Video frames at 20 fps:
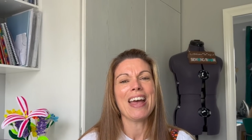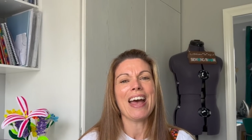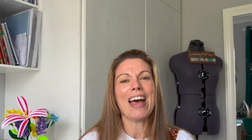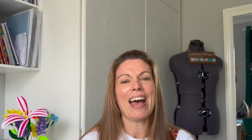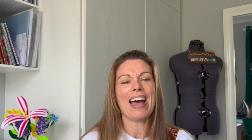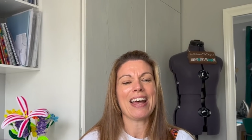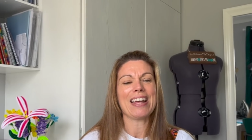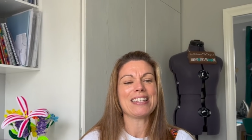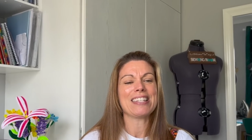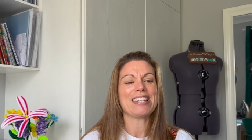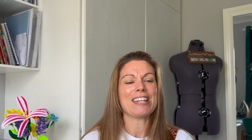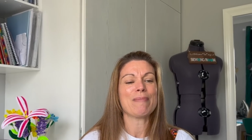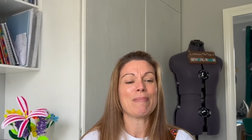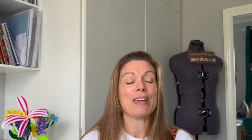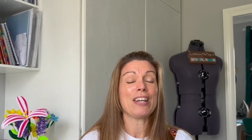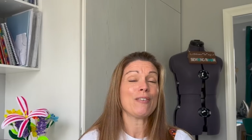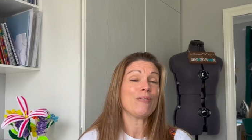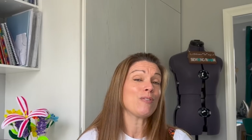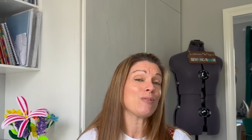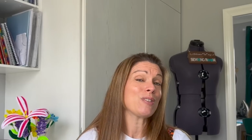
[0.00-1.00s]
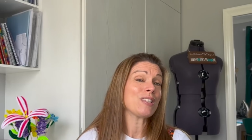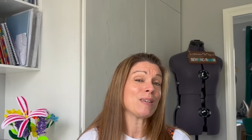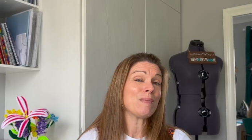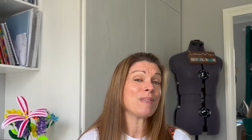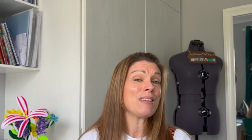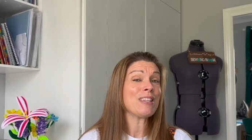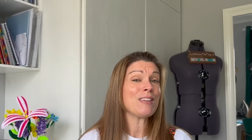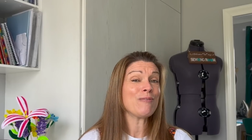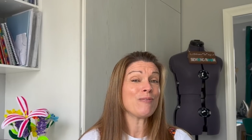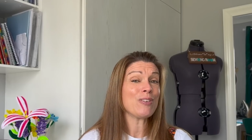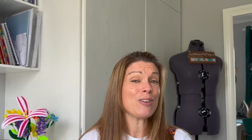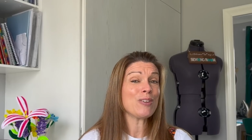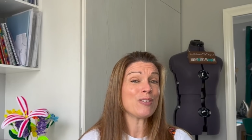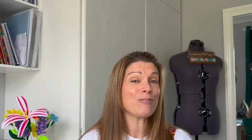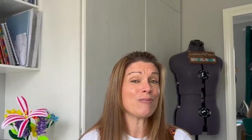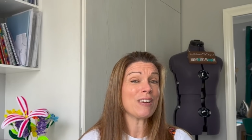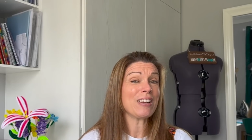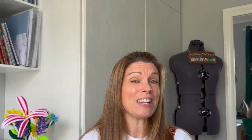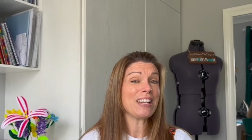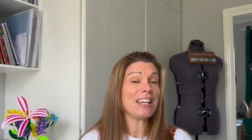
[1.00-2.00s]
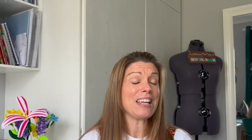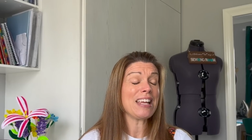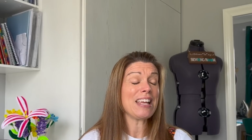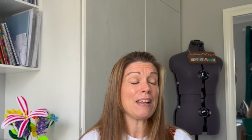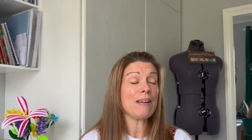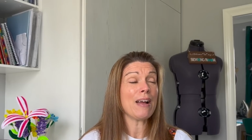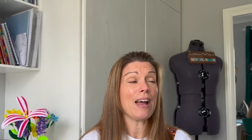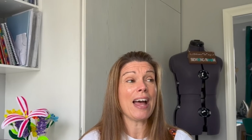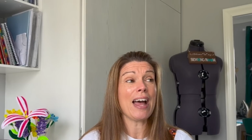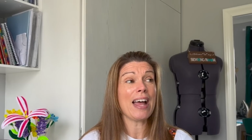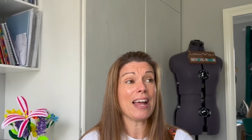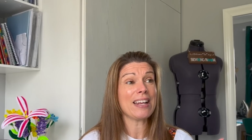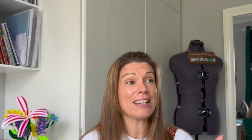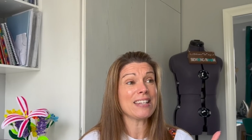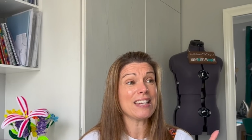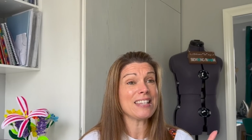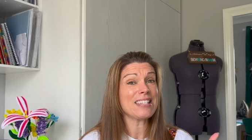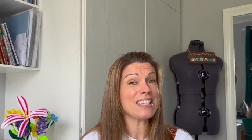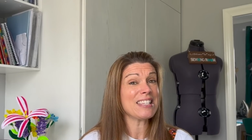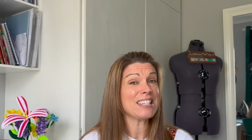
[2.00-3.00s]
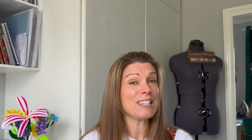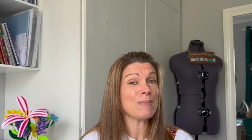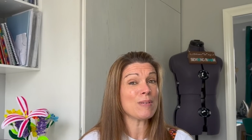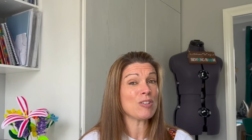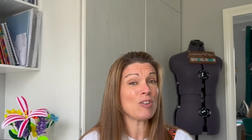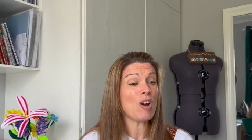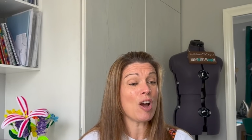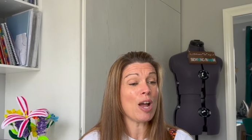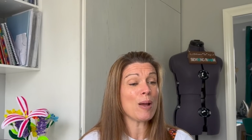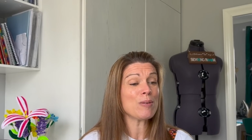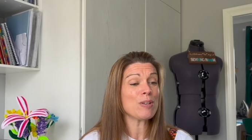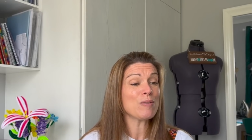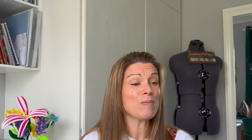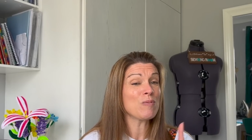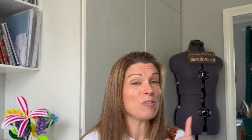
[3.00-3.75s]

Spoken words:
And if you're somebody that views regularly and isn't subscribed,